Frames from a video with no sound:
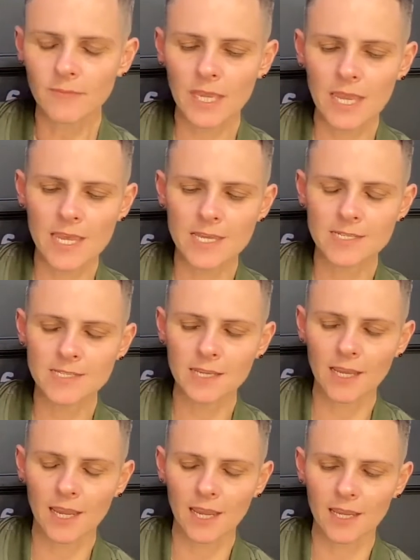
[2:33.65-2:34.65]
and
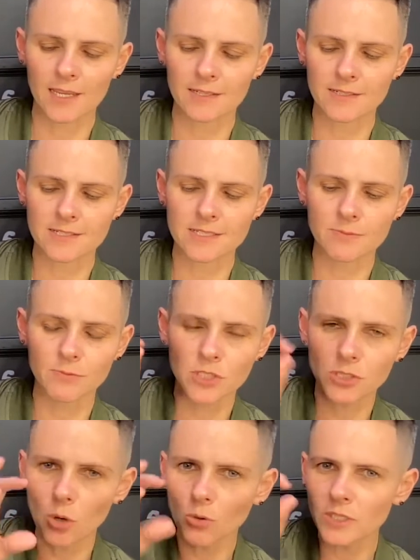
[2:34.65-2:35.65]
and
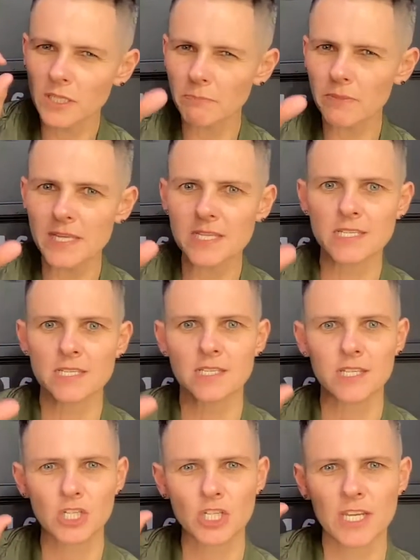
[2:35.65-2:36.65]
slowly pieces
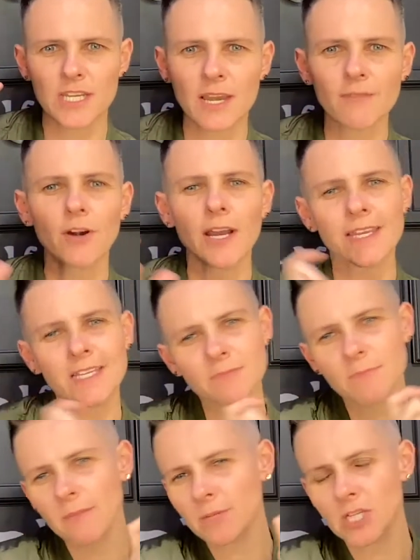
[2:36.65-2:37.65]
that she never i guess
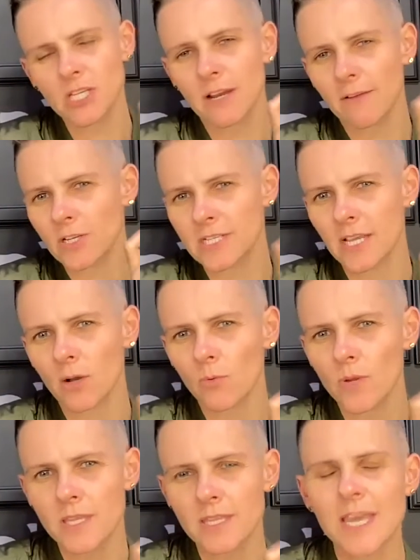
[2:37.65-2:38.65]
maybe she never dealt
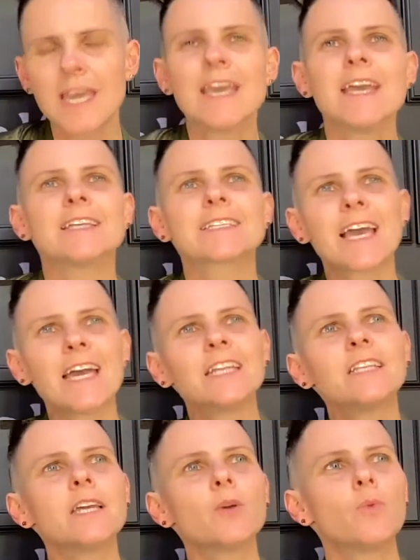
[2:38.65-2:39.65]
with it's kind
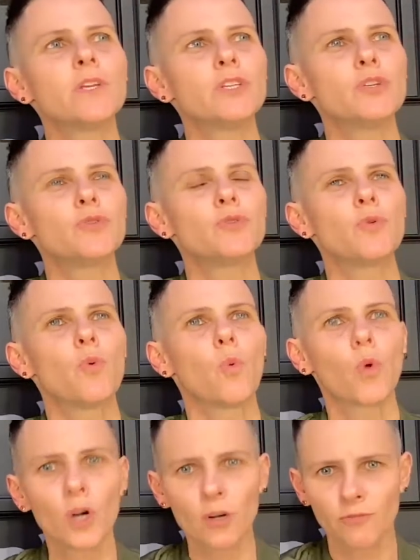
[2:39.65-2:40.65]
of like when you
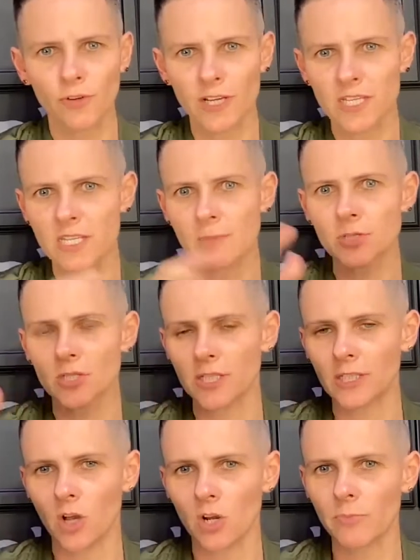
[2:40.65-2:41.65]
work for an
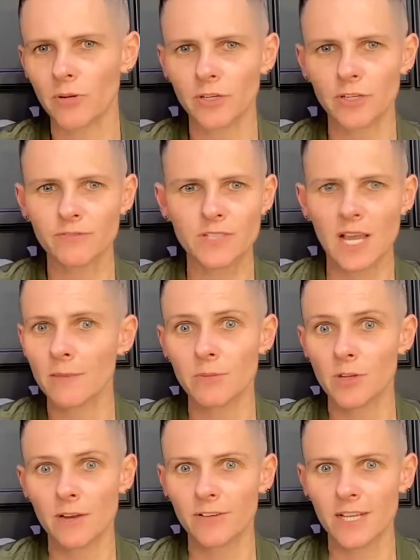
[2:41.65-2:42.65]
exceptionally long period of time
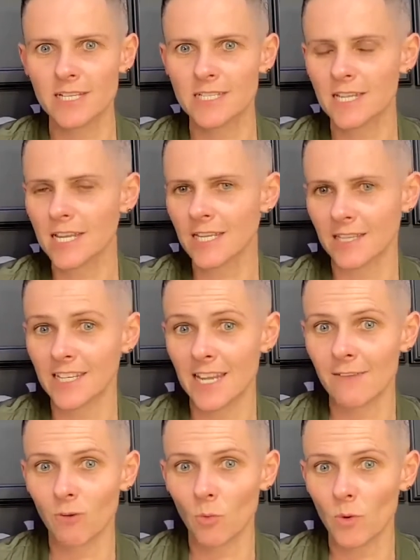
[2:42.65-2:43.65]
you never get sick and then
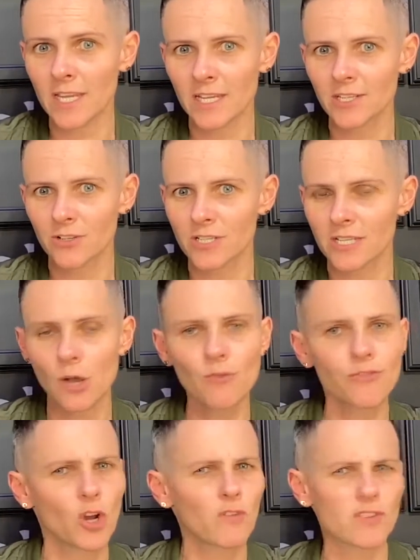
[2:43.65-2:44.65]
you have a weekend
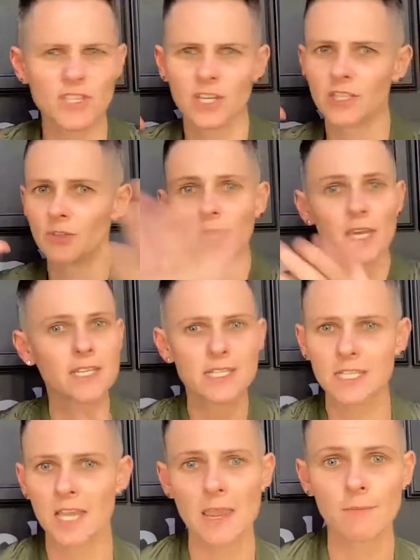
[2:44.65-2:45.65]
yourself and all of a sudden you get
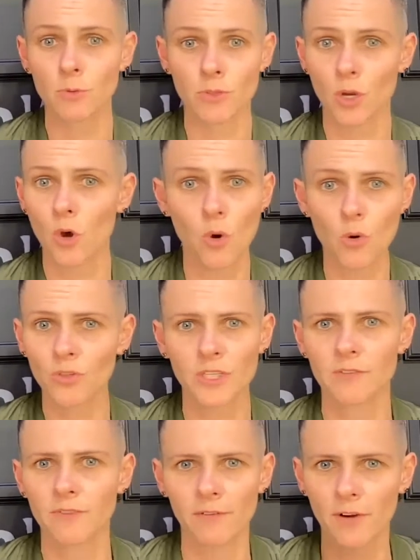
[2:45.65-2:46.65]
slammed with a cold that
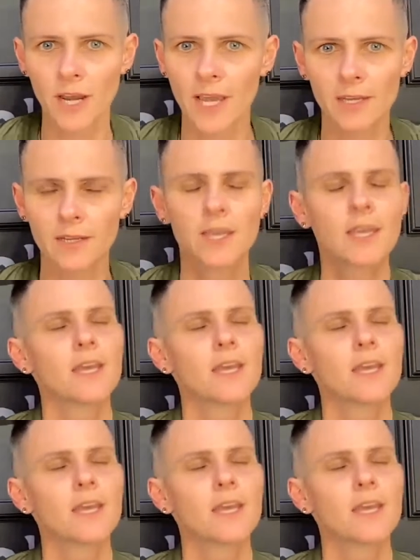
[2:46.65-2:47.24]
you've never had